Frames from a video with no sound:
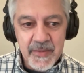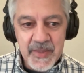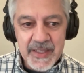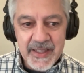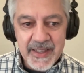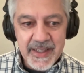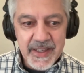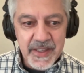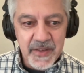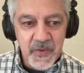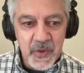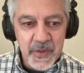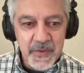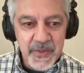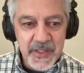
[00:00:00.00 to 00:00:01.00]
In the case of
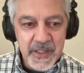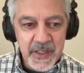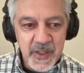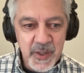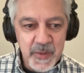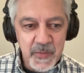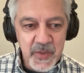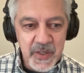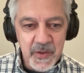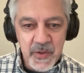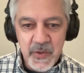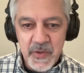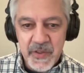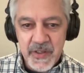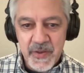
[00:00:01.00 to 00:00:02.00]
authorization,
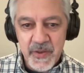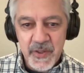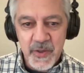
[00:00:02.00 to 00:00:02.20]
who is going